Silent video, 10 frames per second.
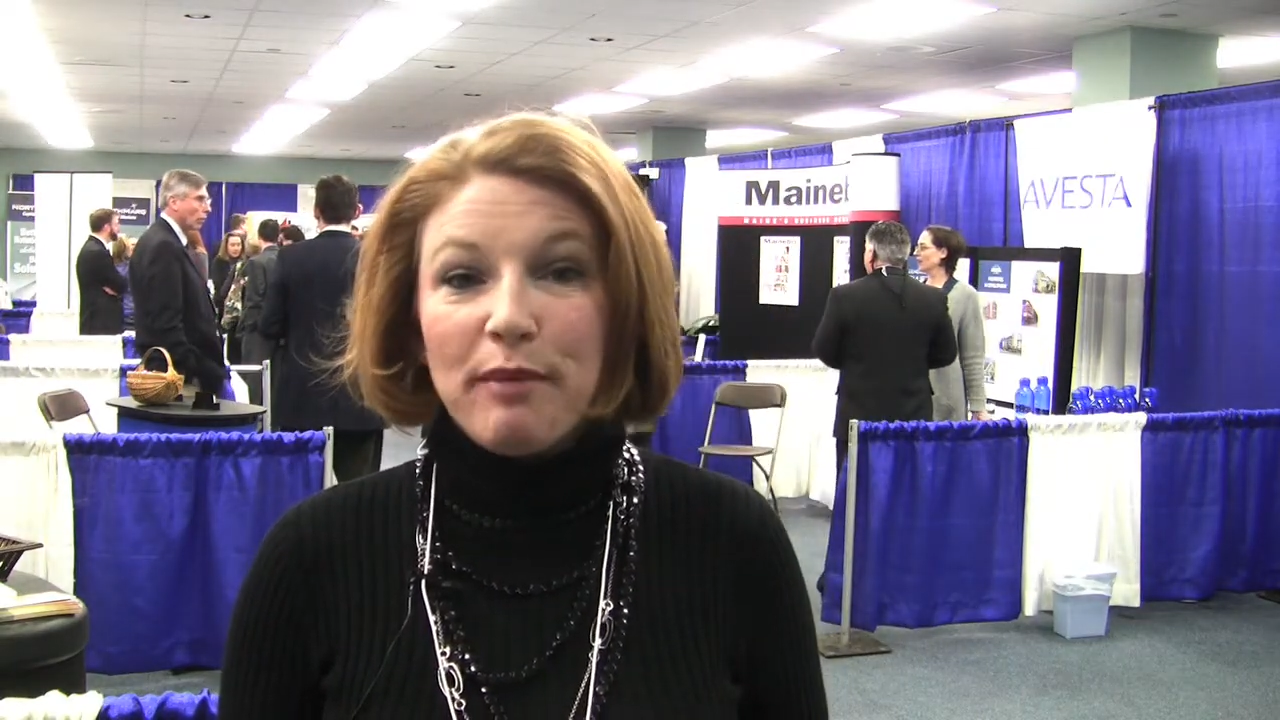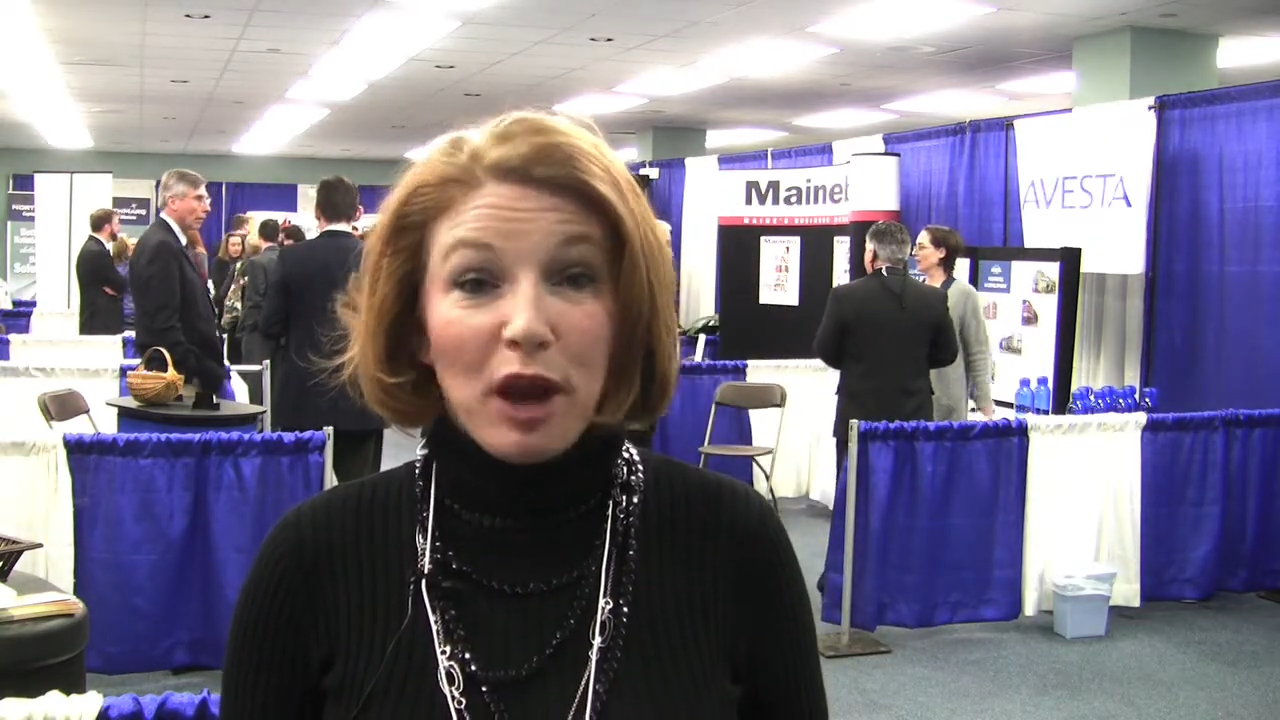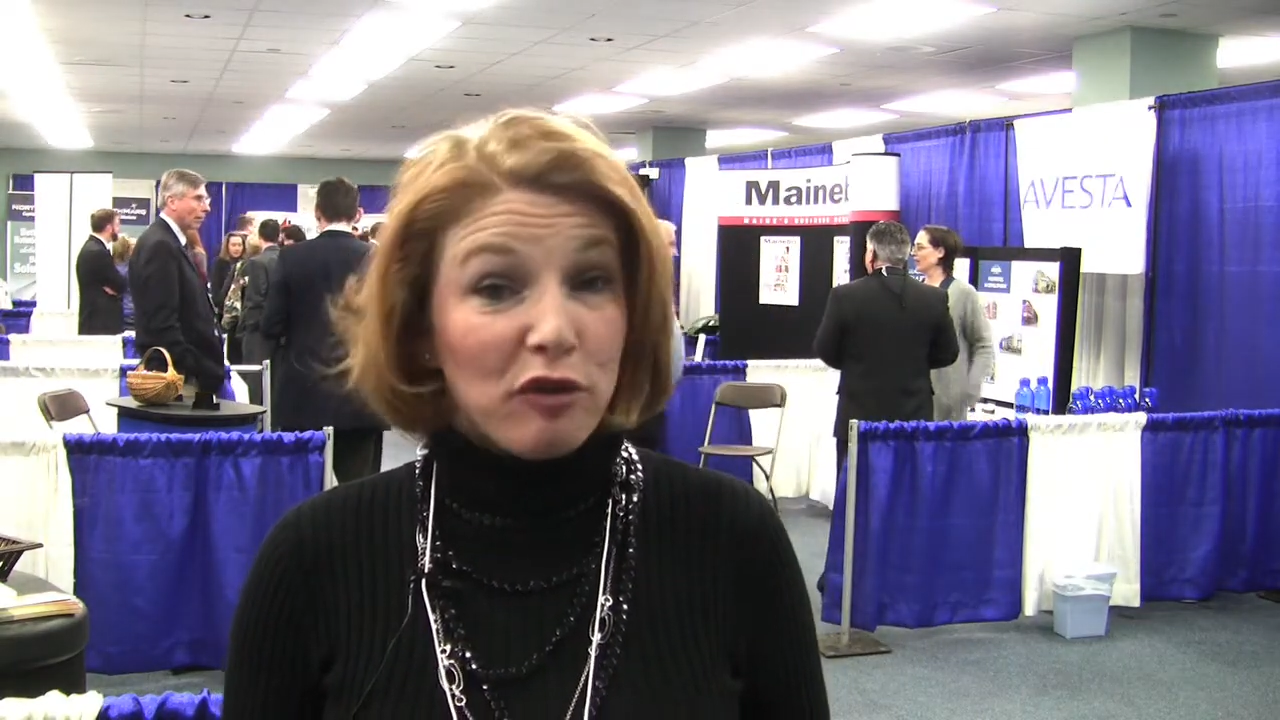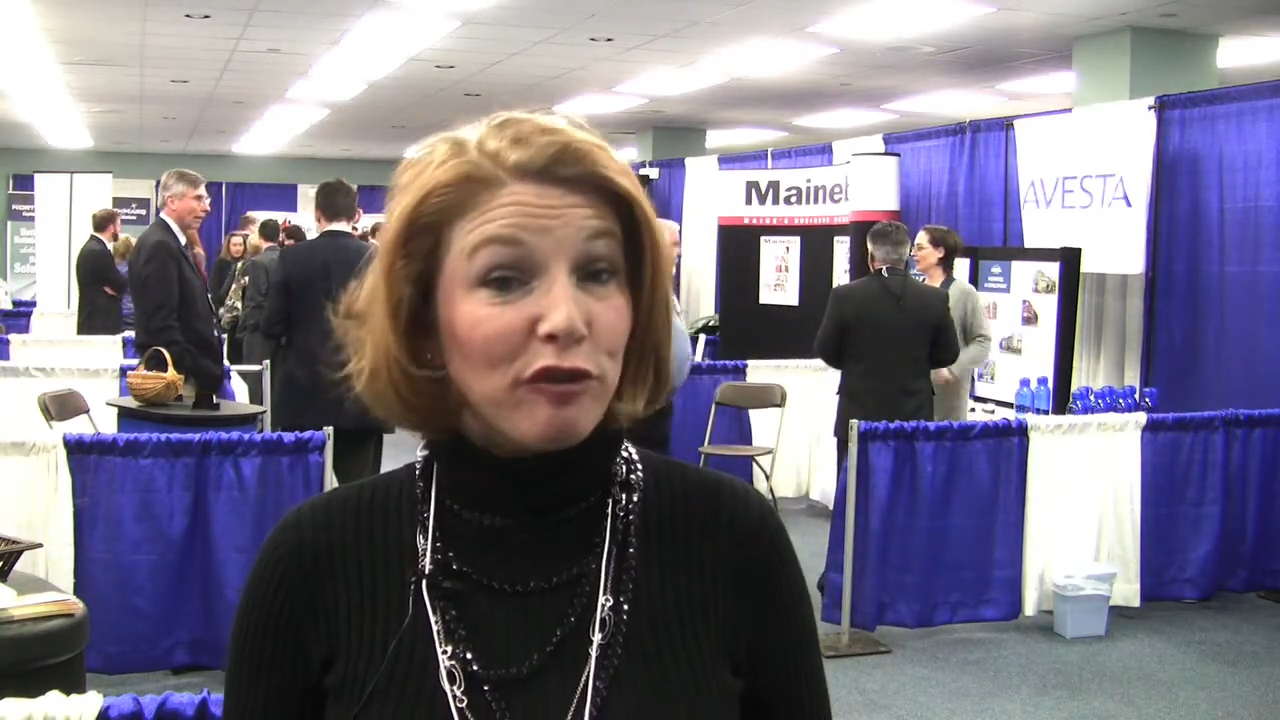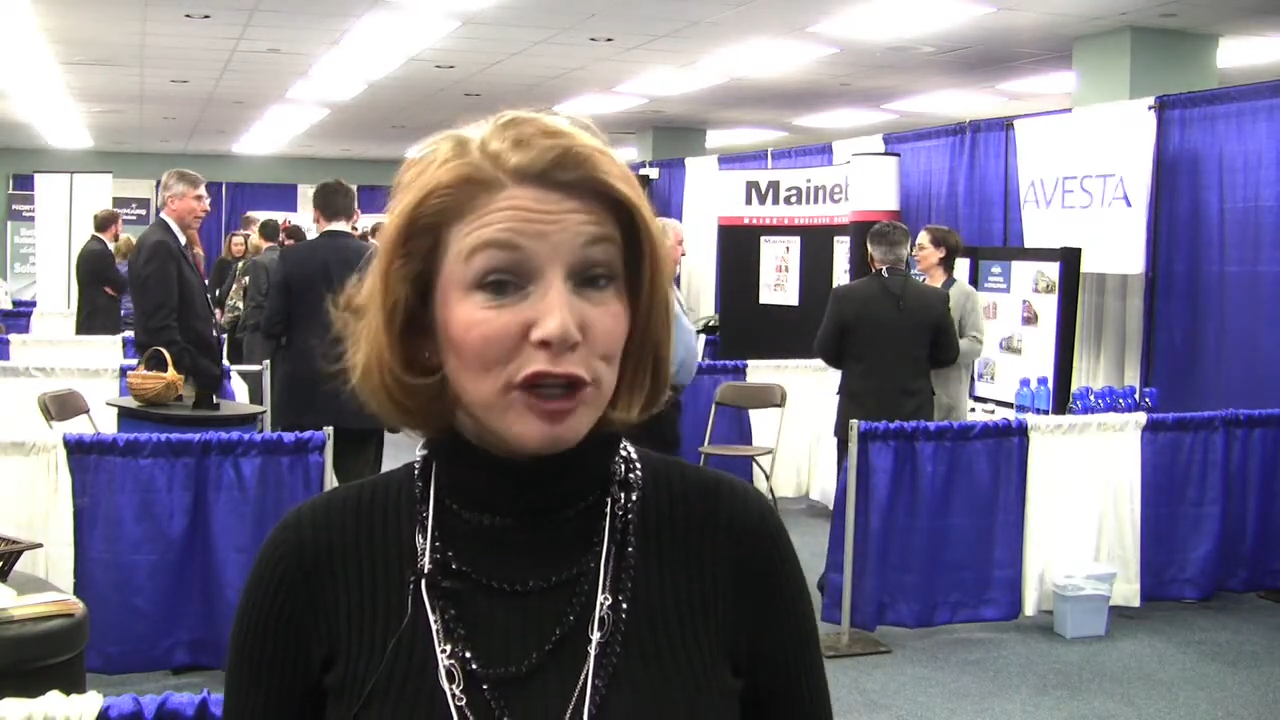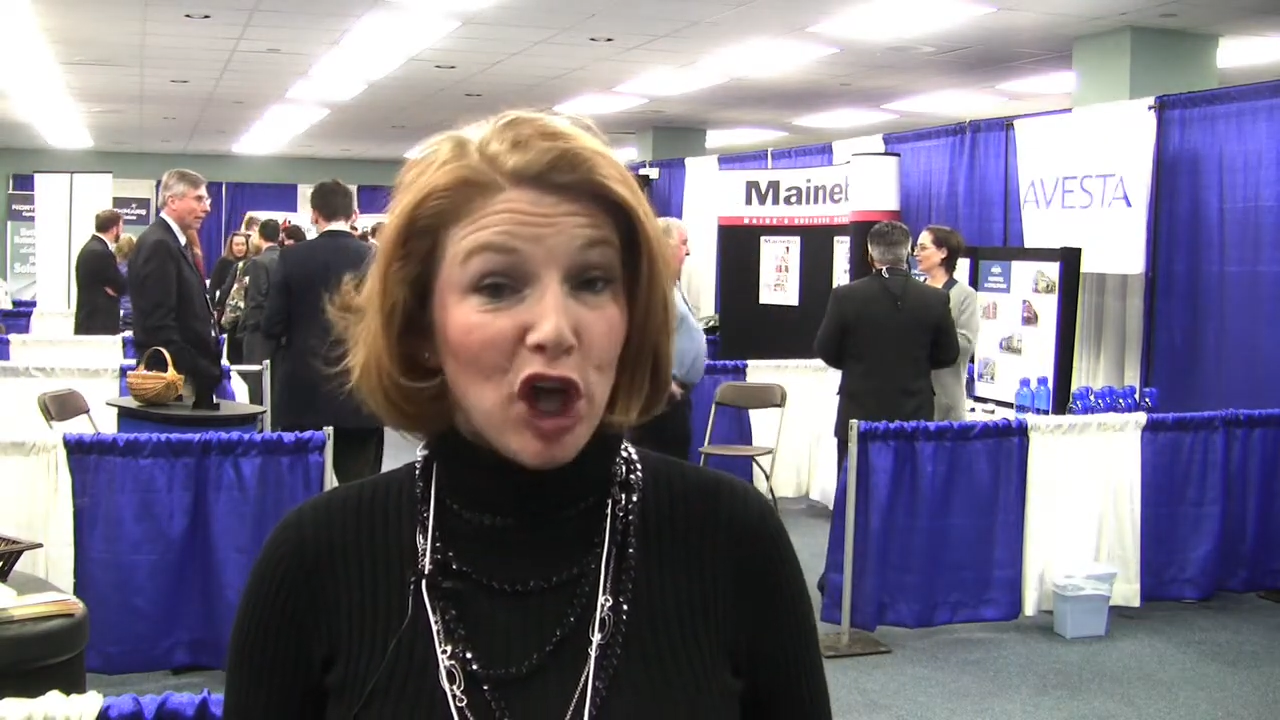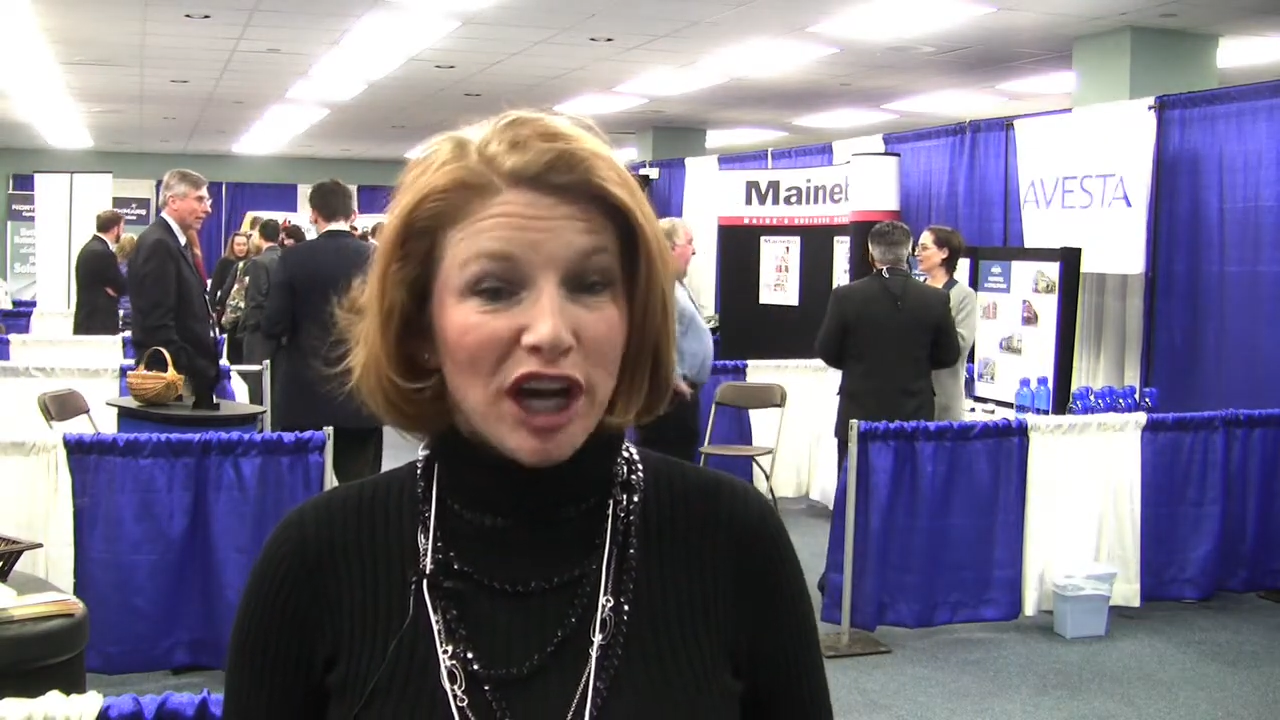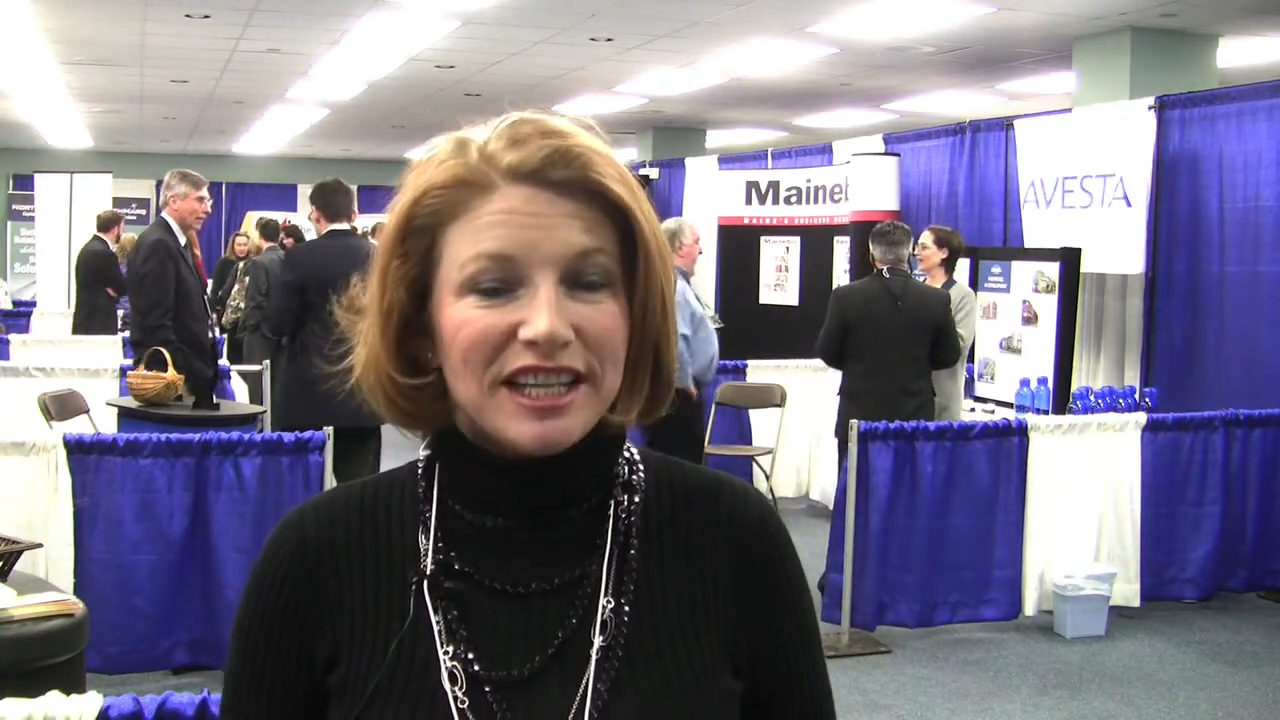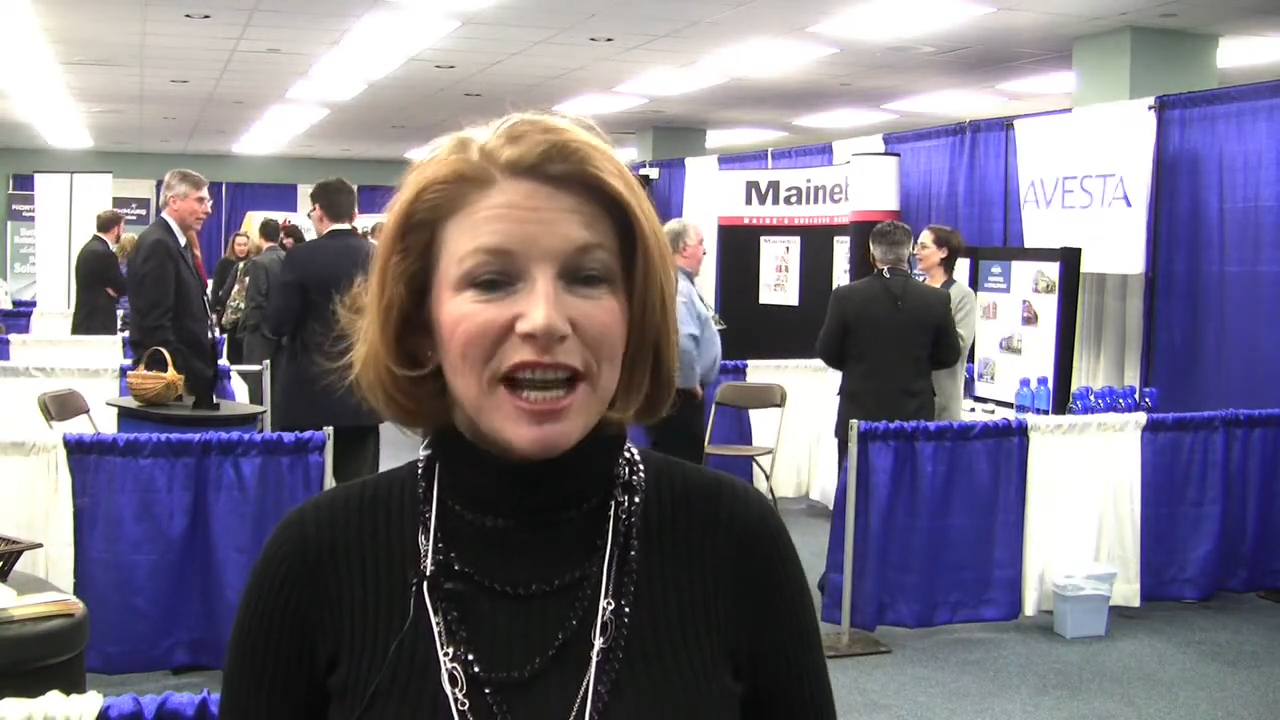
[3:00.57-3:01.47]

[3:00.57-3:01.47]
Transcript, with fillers: in Bangor for a long